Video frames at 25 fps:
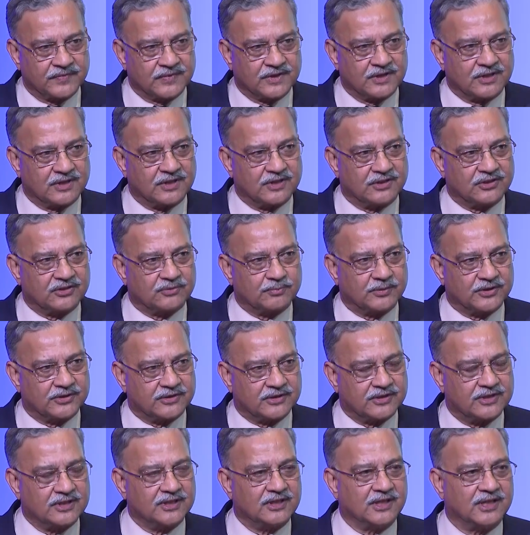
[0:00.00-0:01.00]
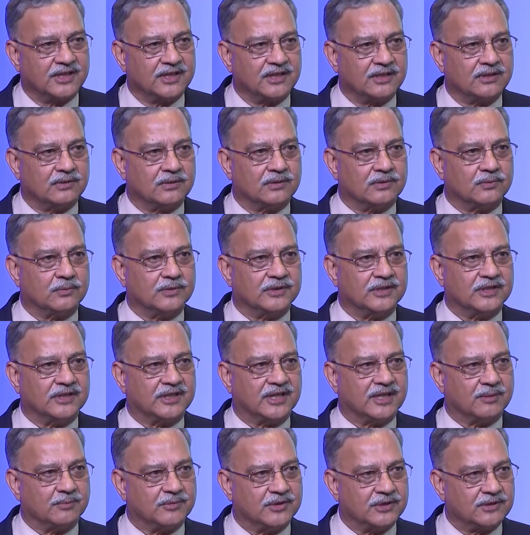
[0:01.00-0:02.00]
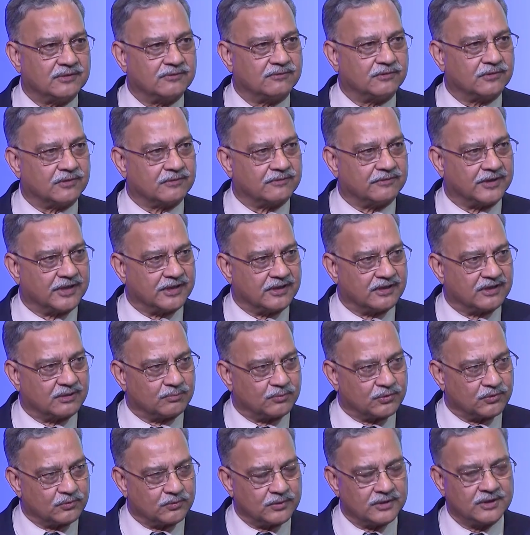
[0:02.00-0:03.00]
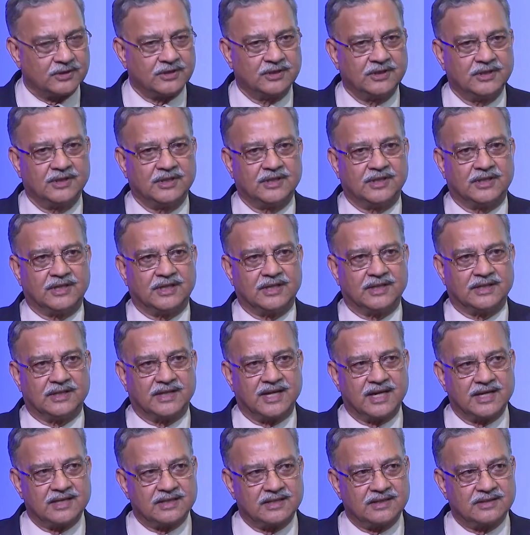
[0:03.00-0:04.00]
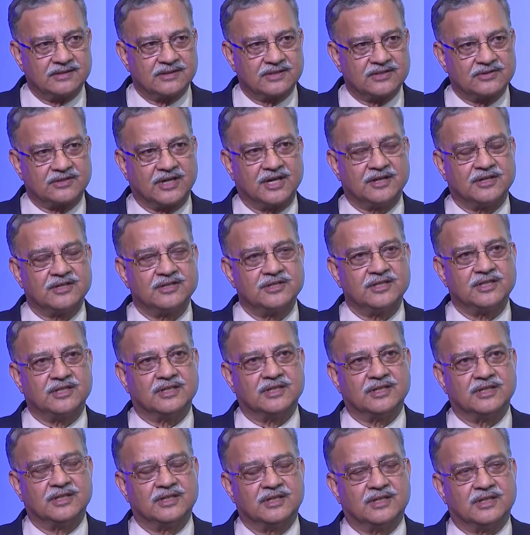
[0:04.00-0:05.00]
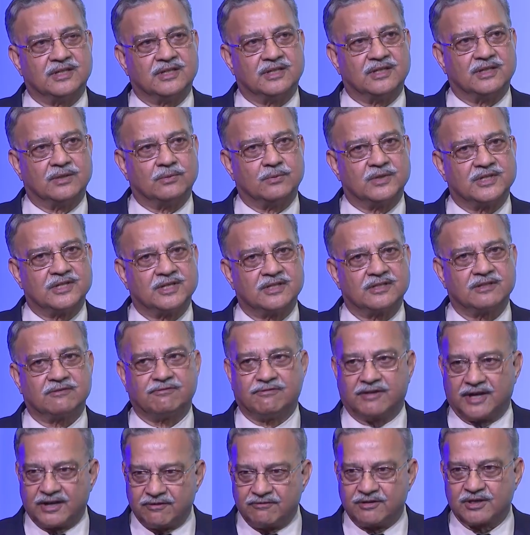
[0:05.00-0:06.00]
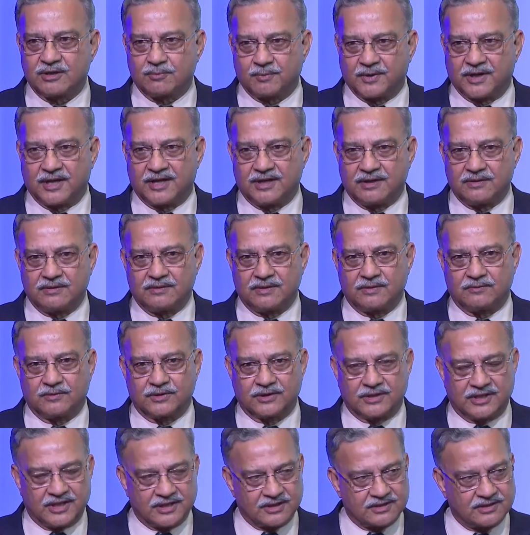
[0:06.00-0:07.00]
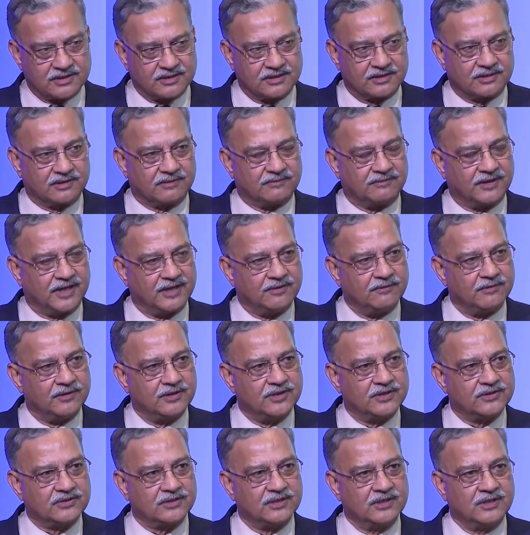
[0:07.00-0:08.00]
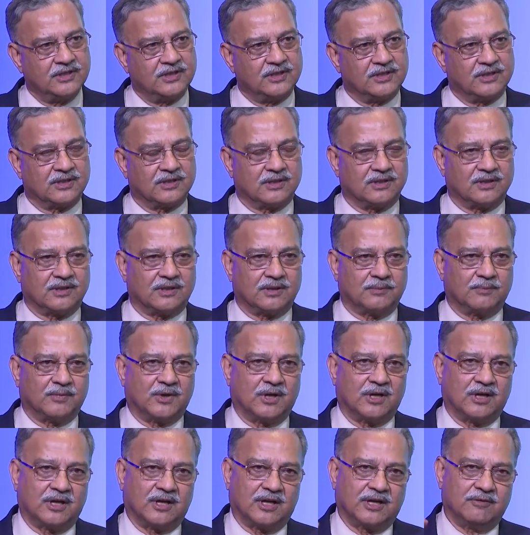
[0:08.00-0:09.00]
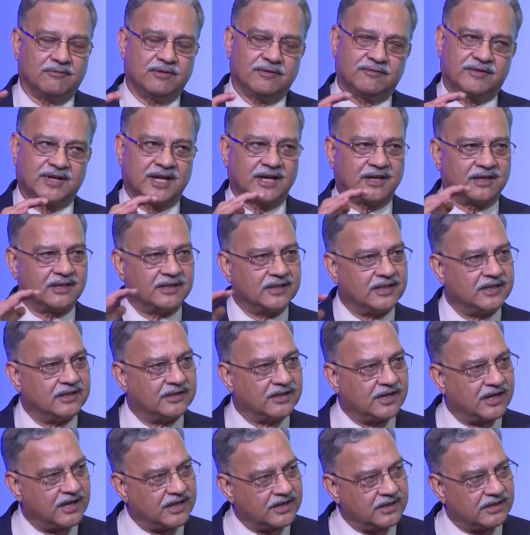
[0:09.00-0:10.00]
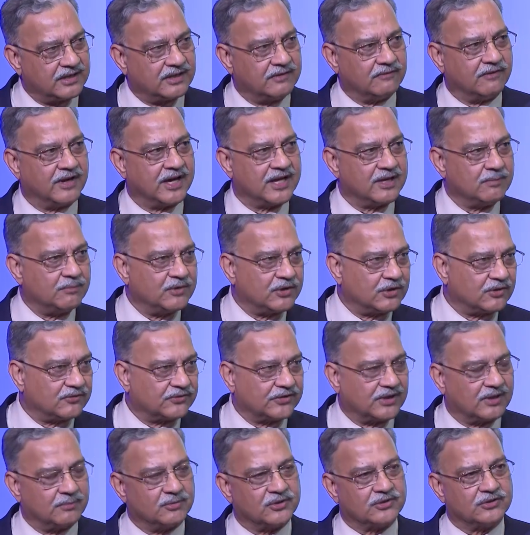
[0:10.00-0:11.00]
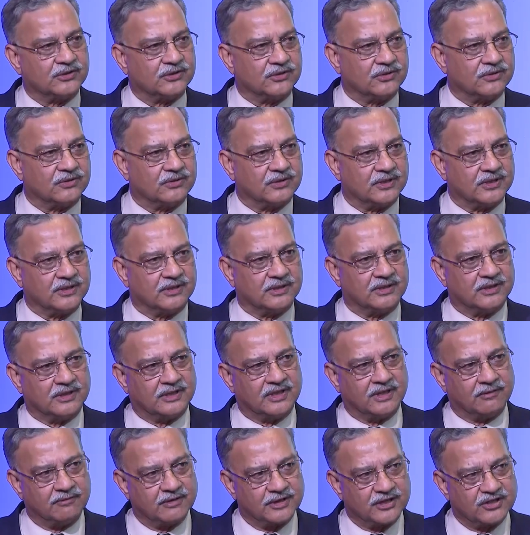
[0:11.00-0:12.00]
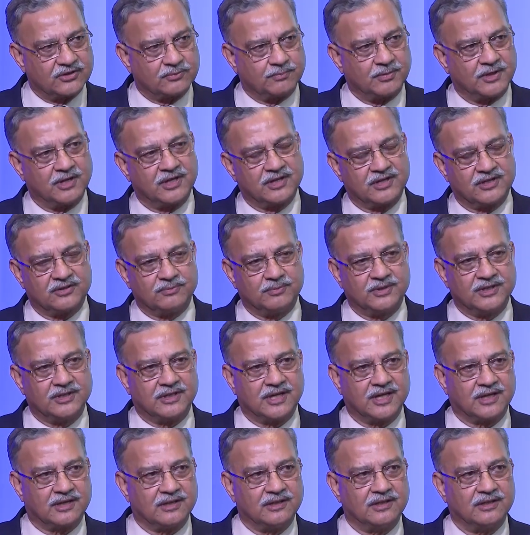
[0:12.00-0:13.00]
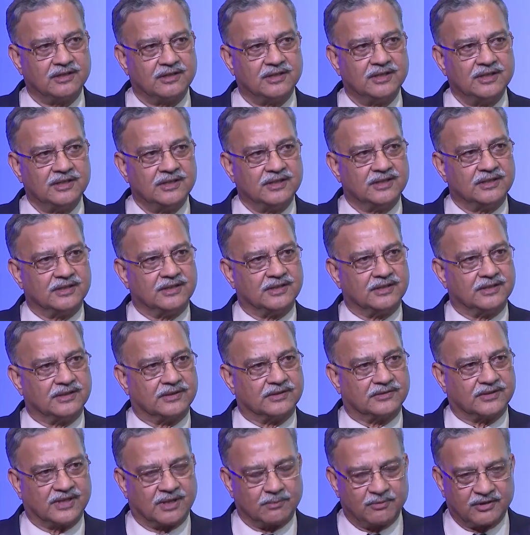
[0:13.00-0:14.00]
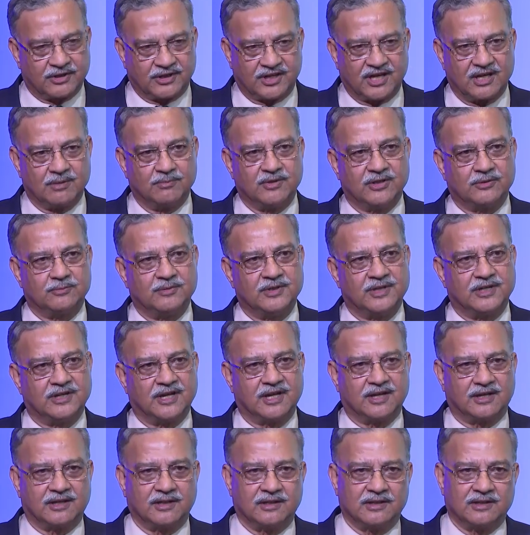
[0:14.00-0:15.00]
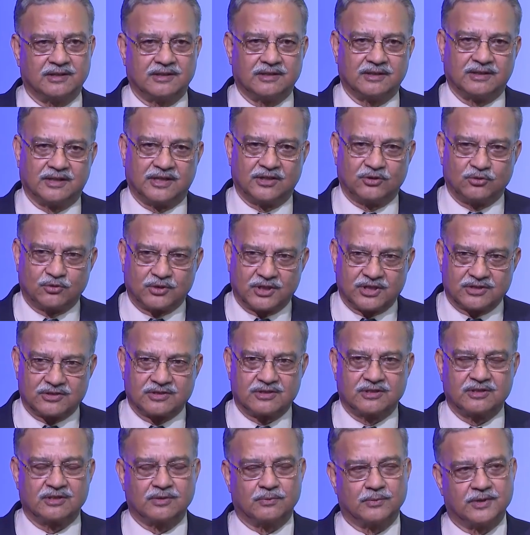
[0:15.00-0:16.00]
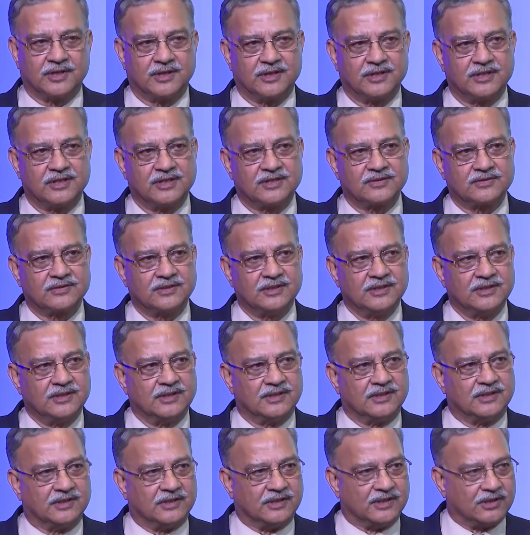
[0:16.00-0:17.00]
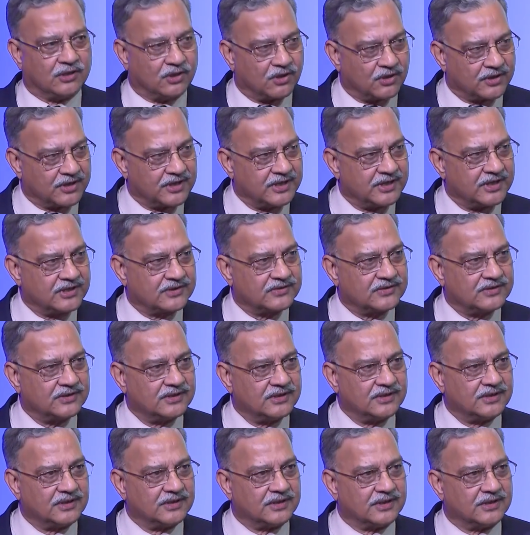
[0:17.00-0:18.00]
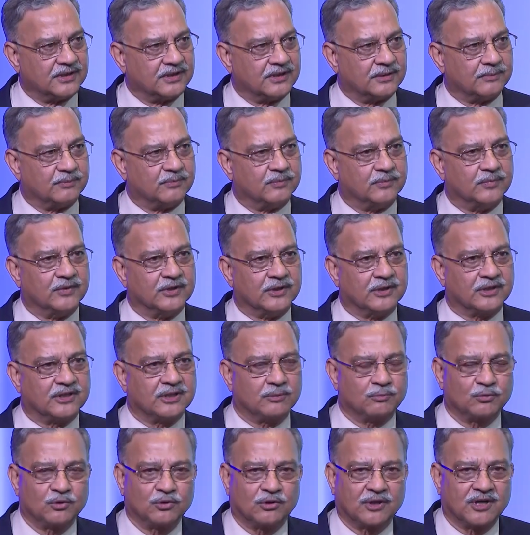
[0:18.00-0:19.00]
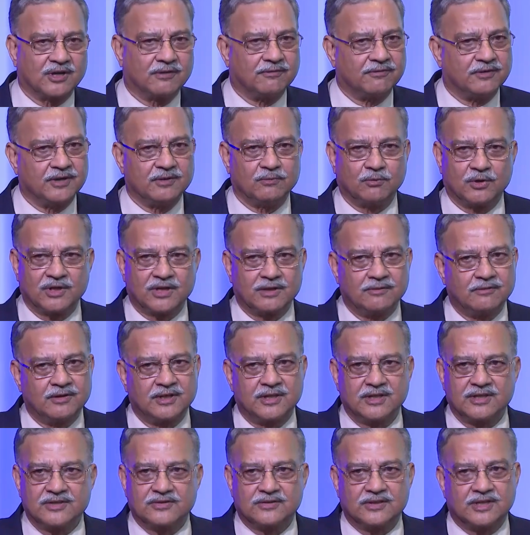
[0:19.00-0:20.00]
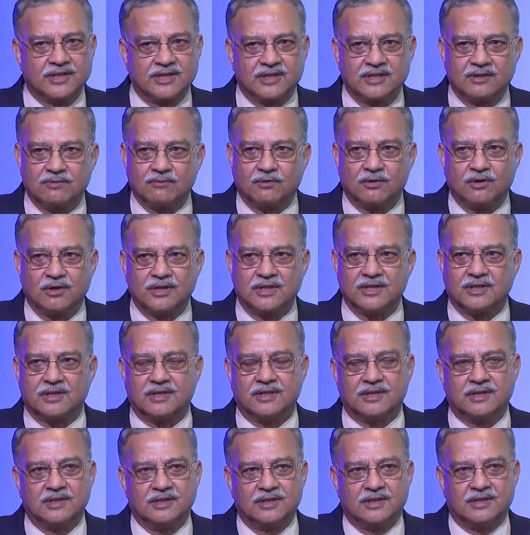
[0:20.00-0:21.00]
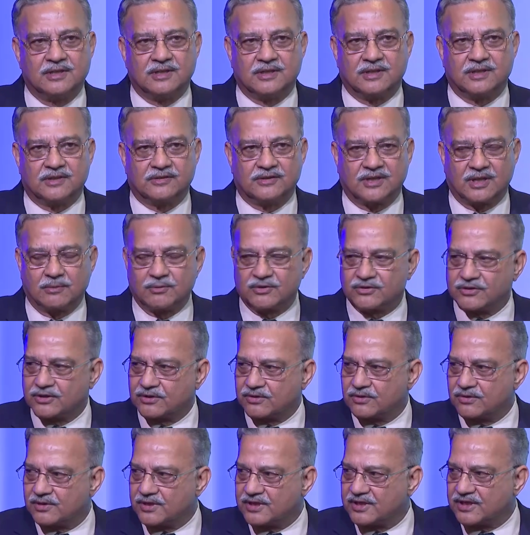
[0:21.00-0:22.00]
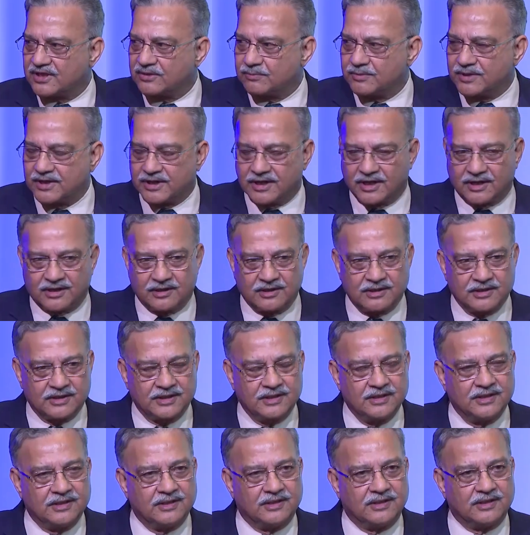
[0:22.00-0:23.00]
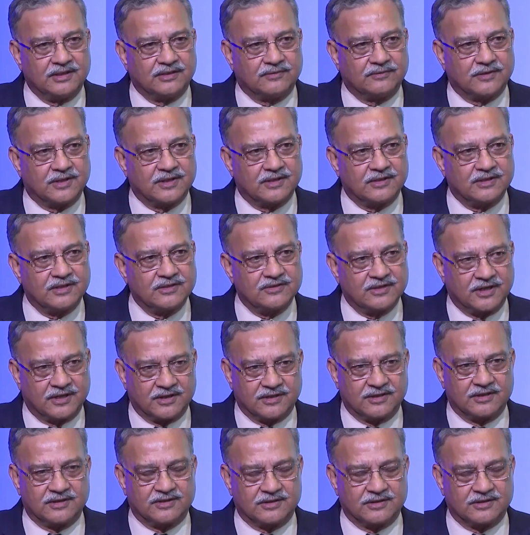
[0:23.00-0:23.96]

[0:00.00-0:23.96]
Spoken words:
It is presently lying with the cabinet for final approval. And that is a strategy which has a 5-year plan for the next 5 years. And we've tackled the entire environment of cybersecurity. The governance part has been tackled, cybercrime has been tackled, education awareness, the audits, cryptography, whatever is there involved in cybersecurity has been tackled as far as the strategy is